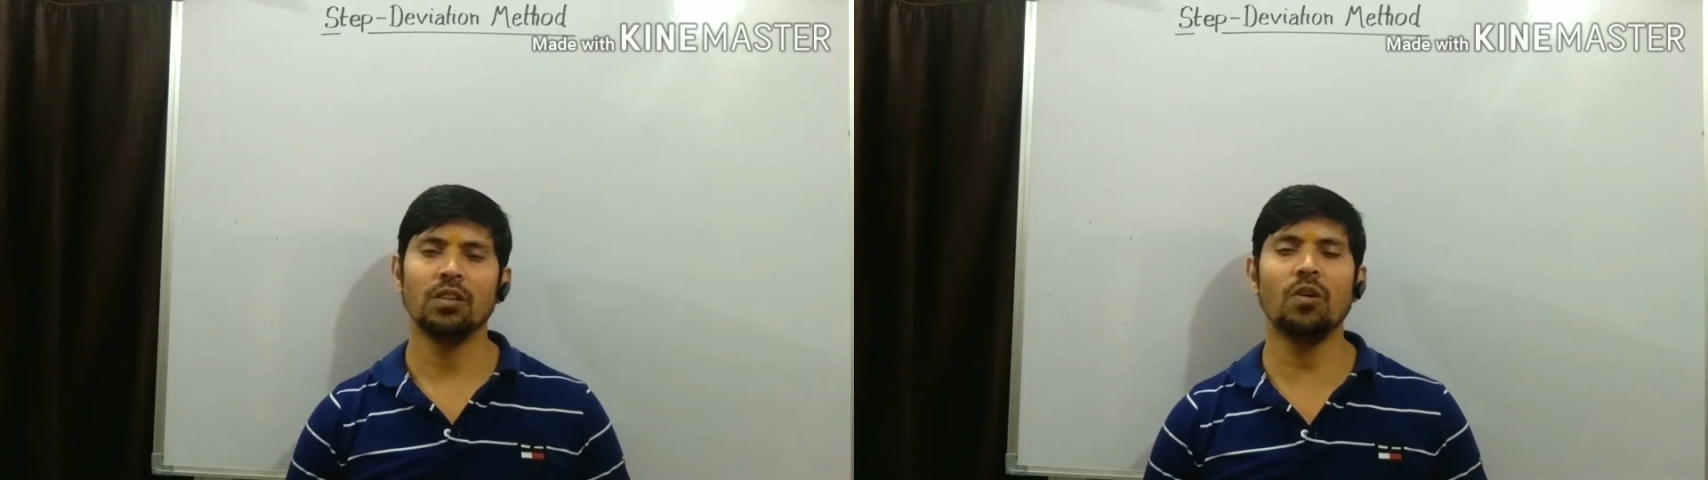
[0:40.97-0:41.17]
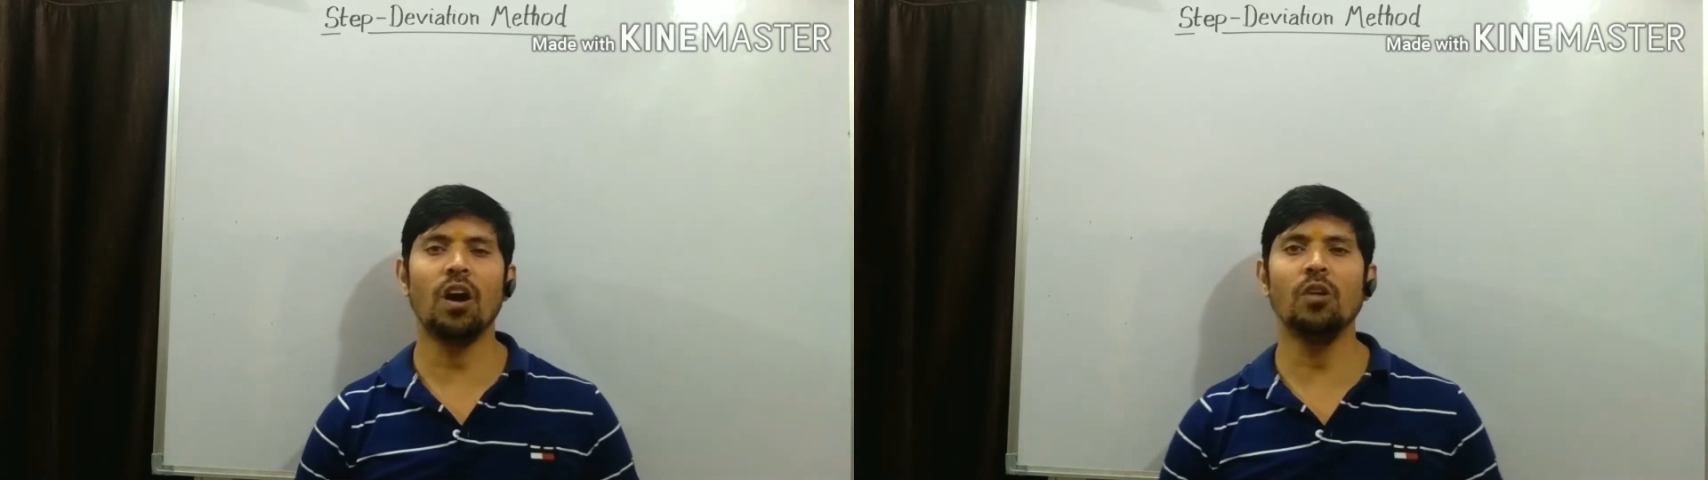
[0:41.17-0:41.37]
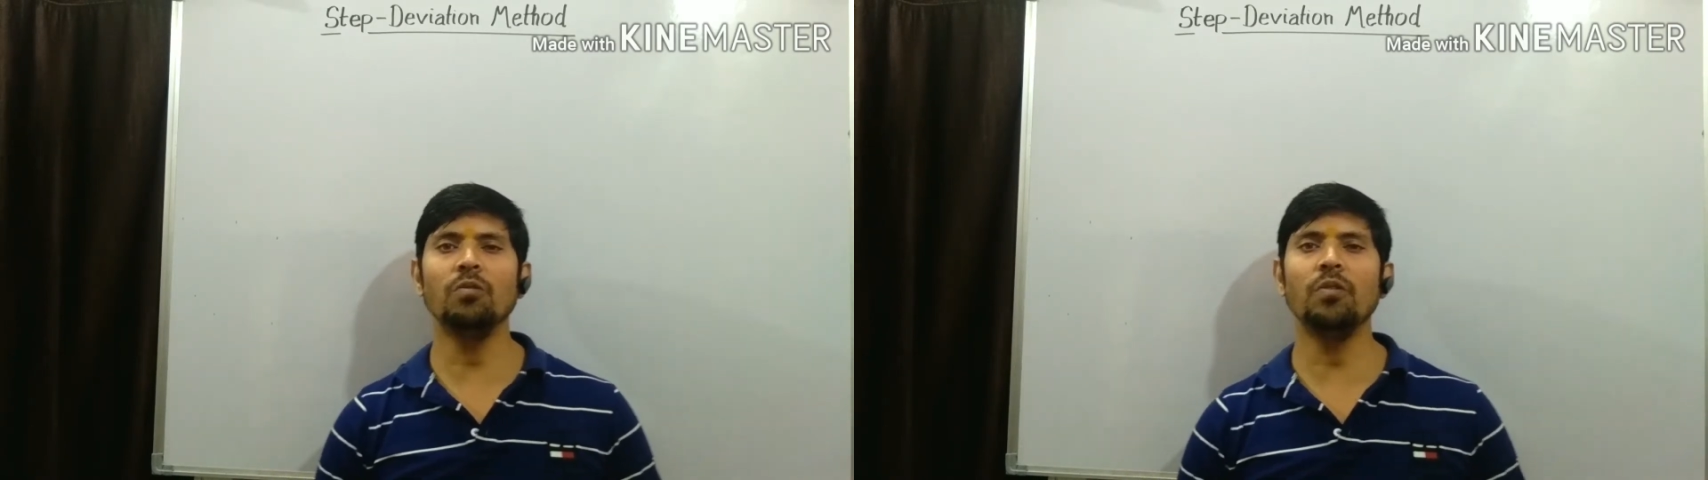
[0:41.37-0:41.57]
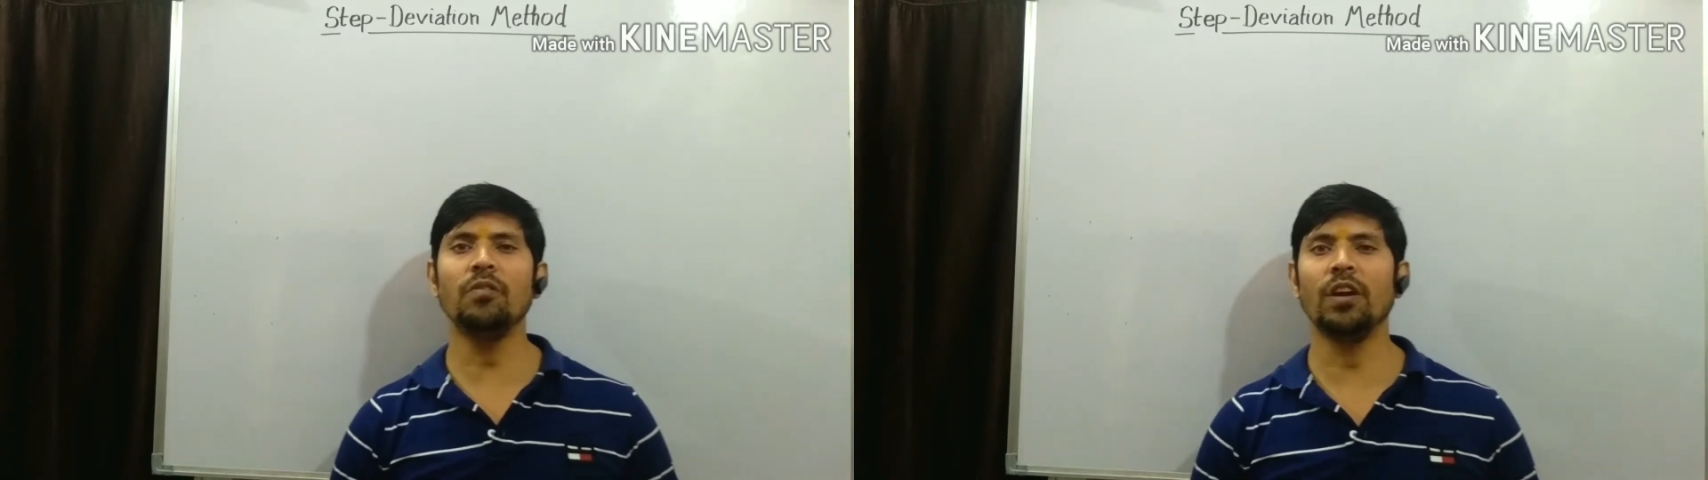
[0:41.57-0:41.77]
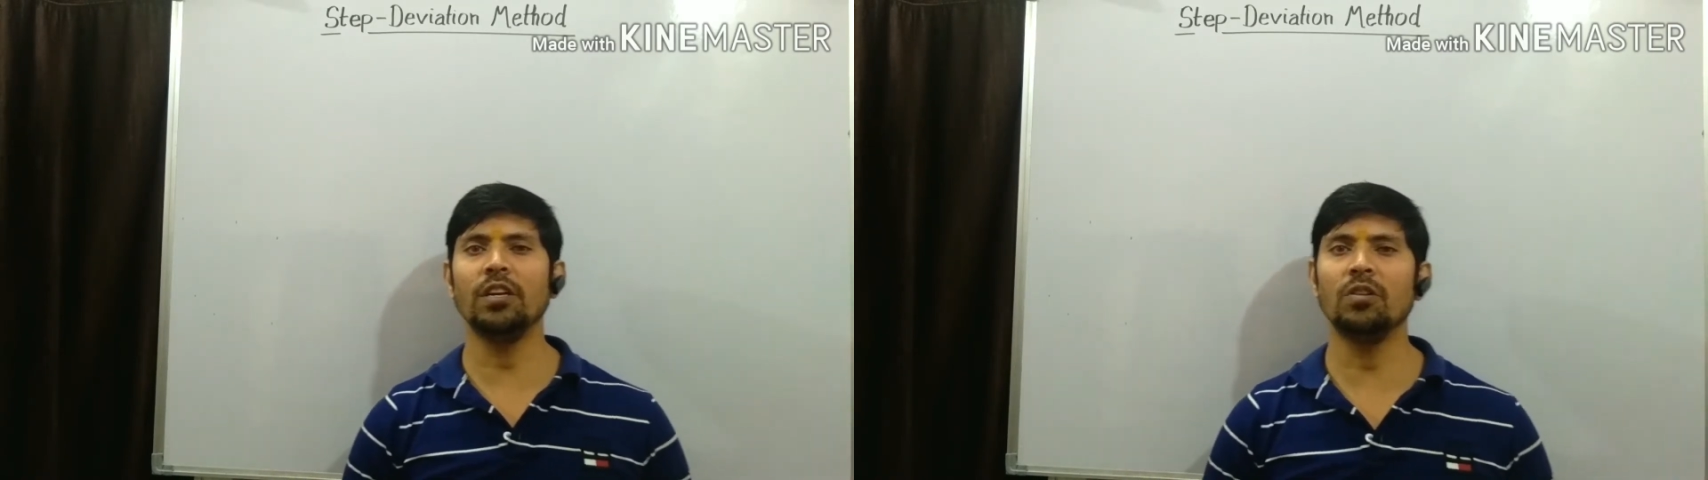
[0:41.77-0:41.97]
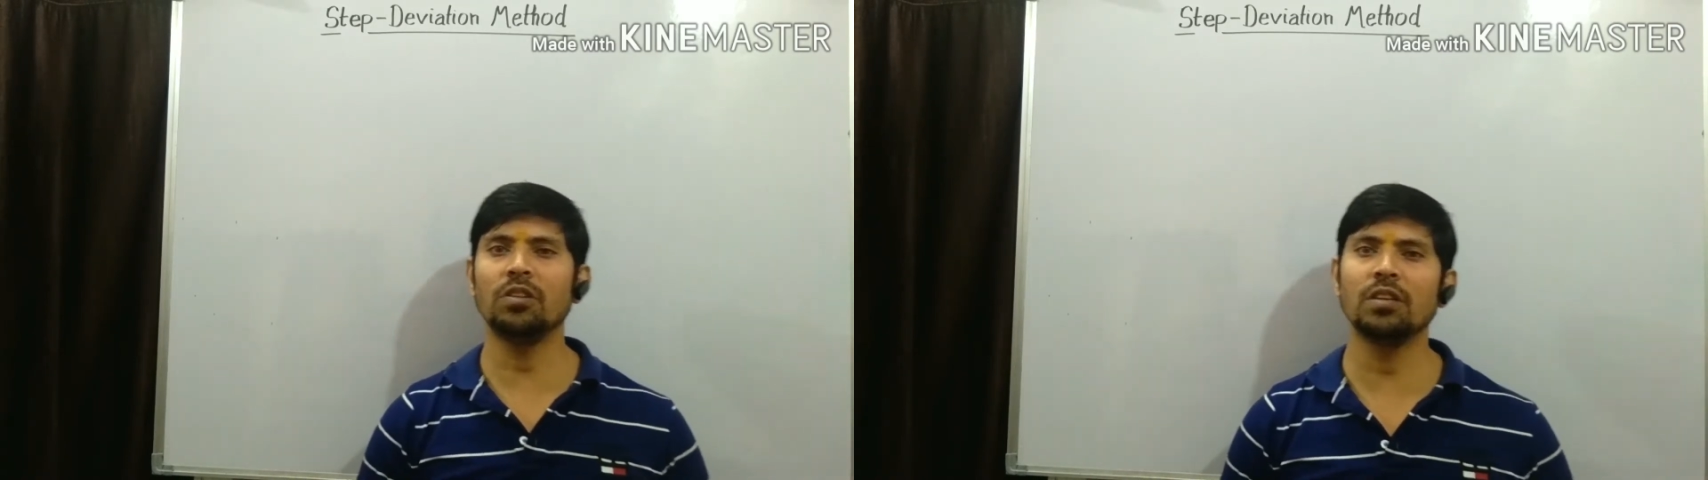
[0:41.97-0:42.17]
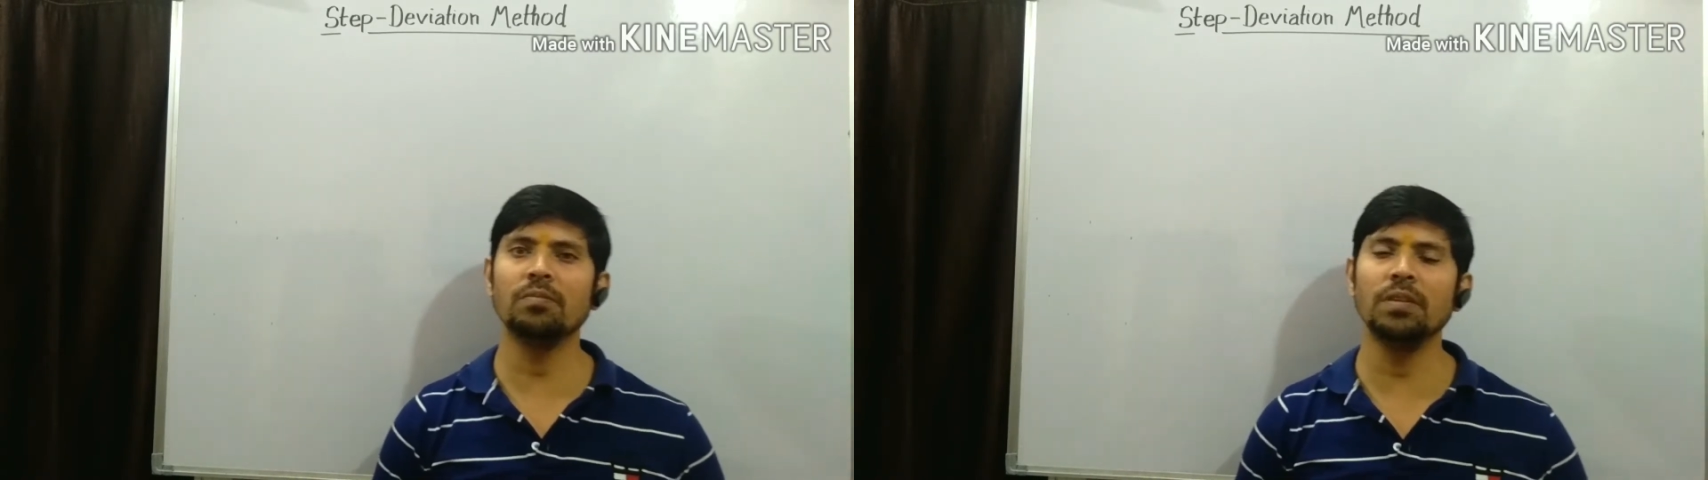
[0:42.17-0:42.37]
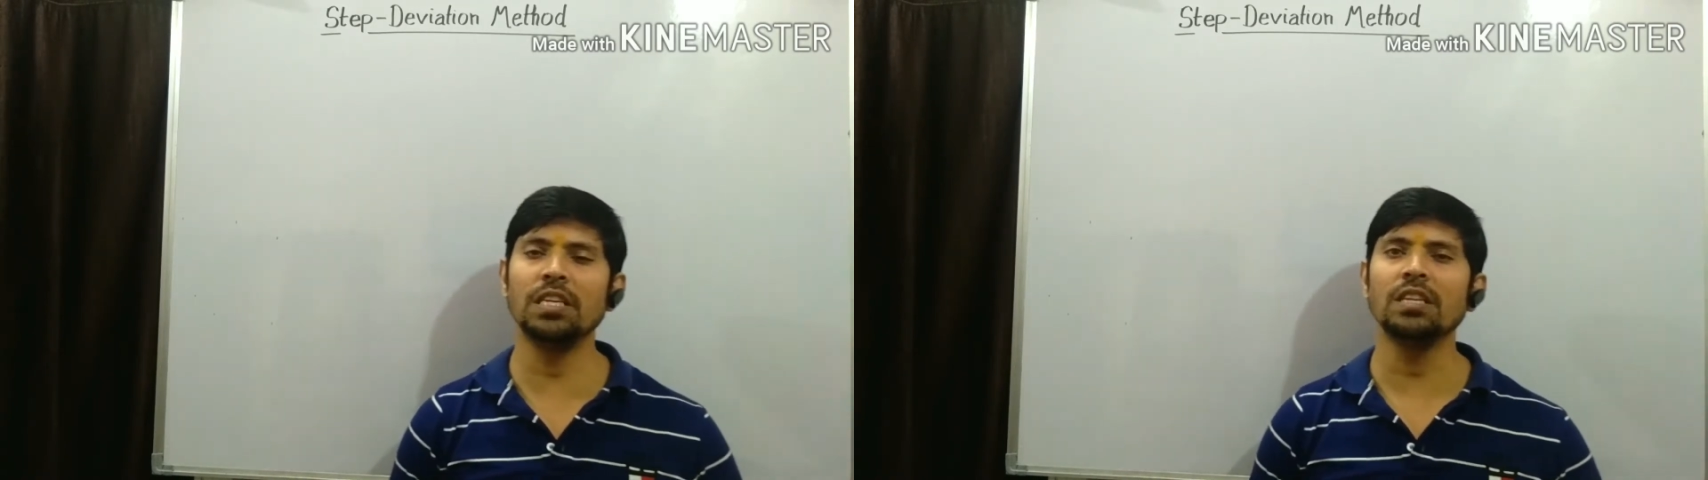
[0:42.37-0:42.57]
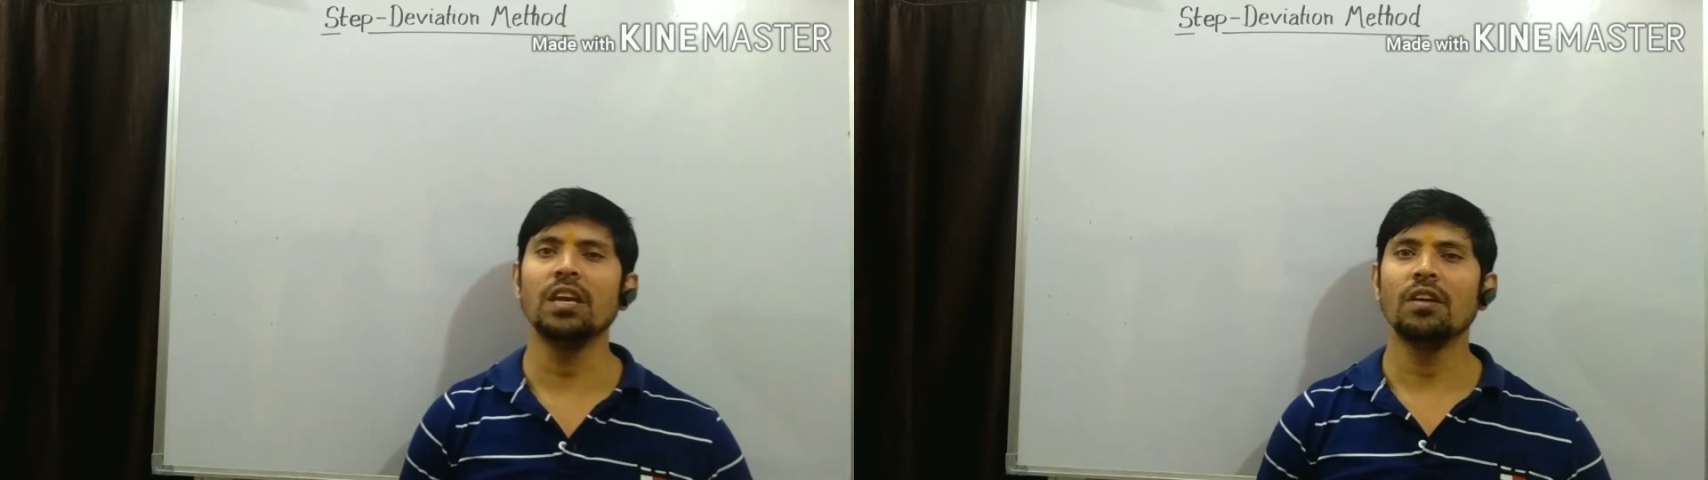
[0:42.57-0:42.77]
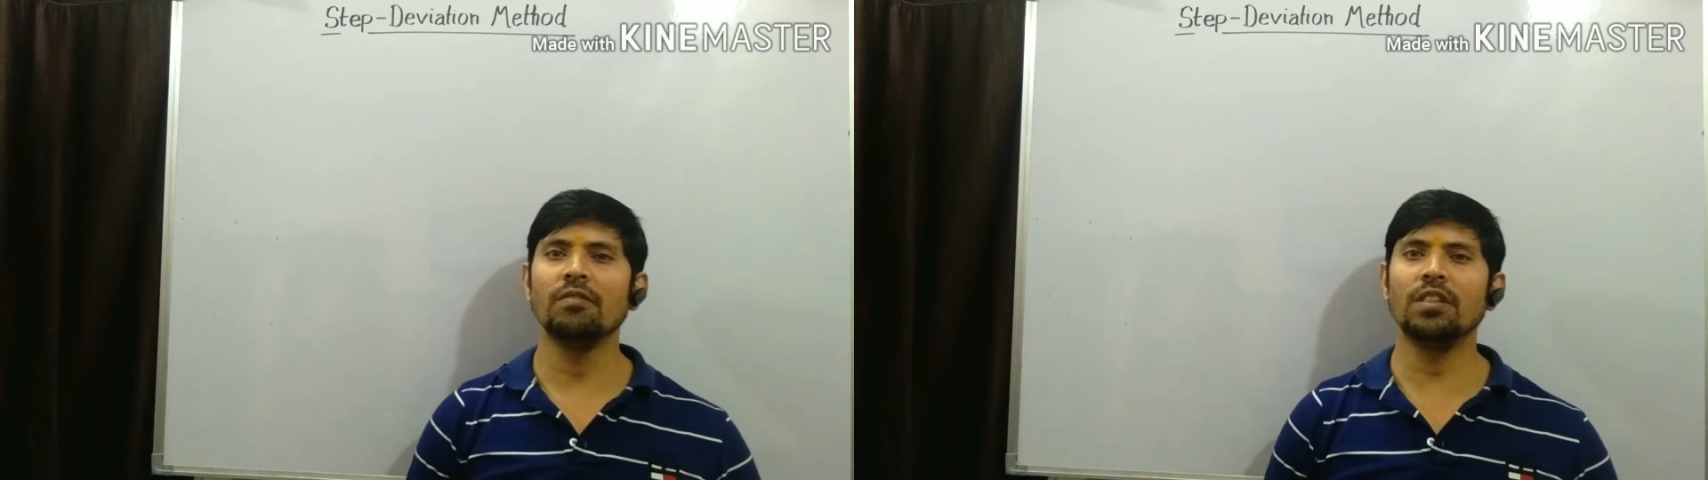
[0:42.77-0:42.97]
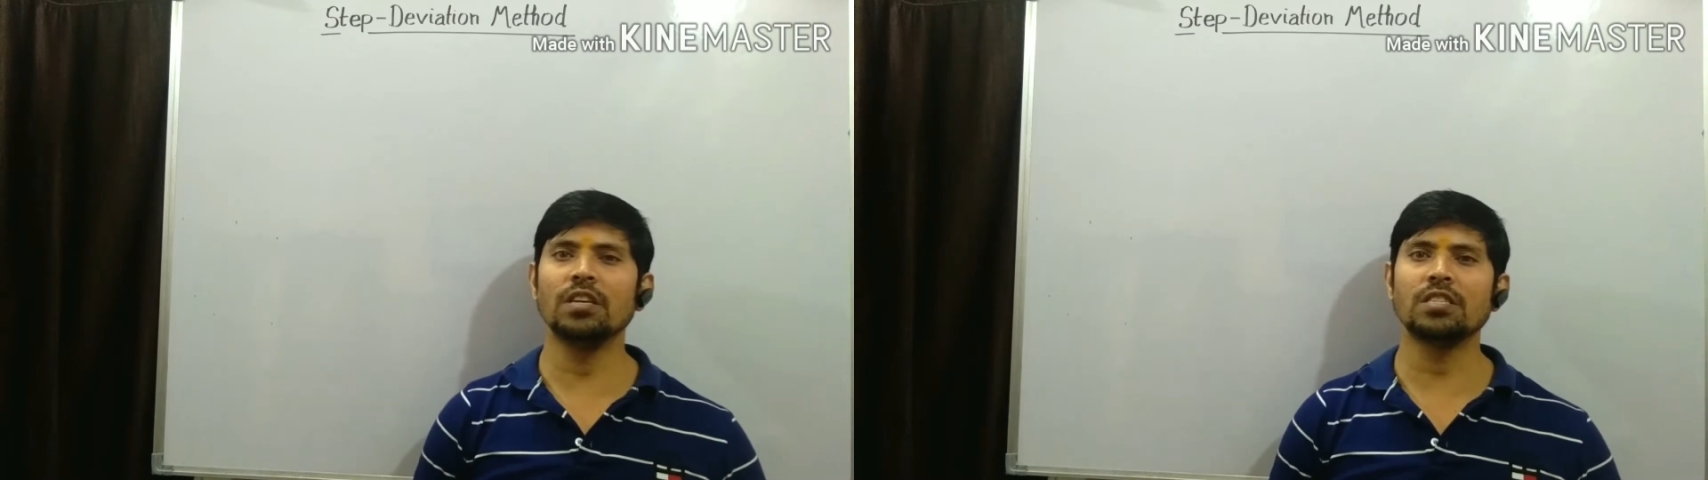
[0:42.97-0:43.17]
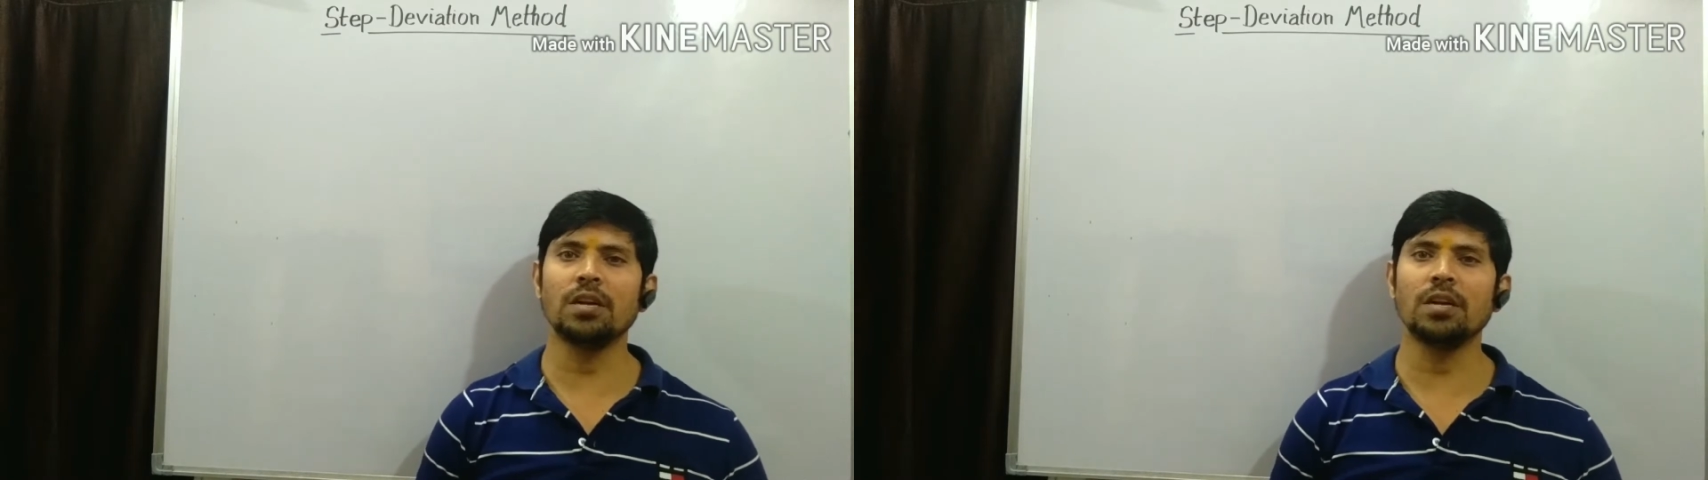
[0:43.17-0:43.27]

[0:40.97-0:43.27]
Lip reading: So how we will find out the mean with the